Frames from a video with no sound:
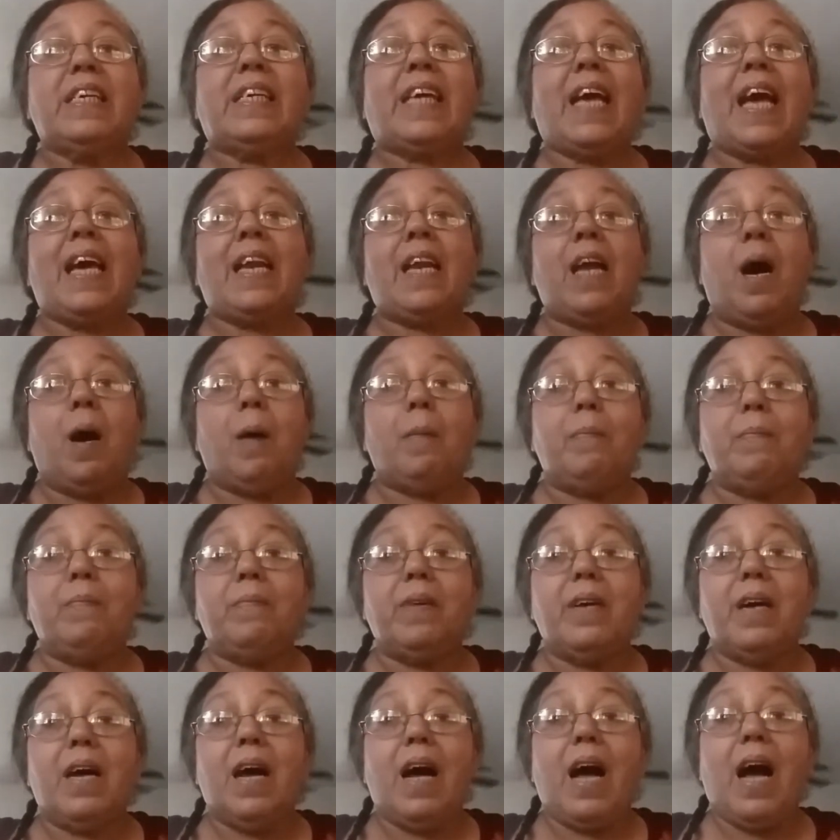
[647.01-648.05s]
get
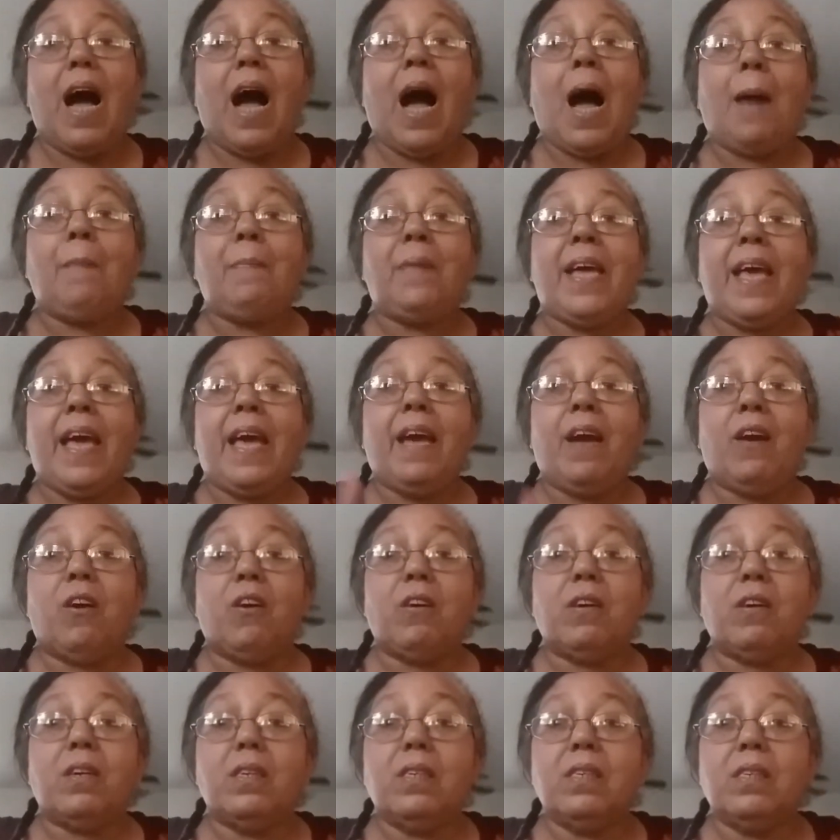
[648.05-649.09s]
up. I'm
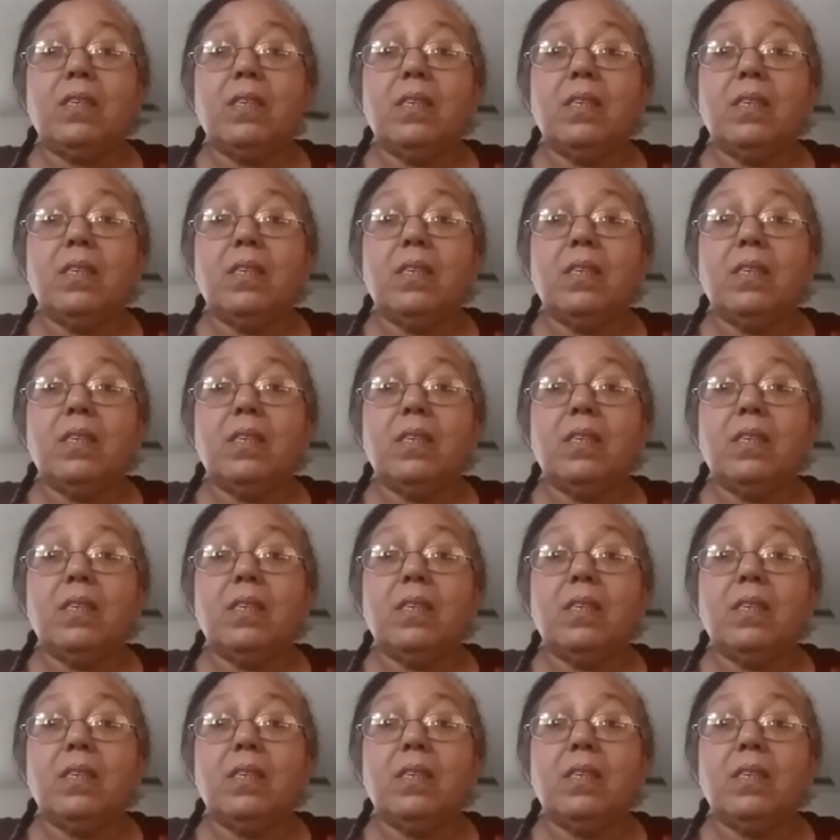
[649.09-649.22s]
here.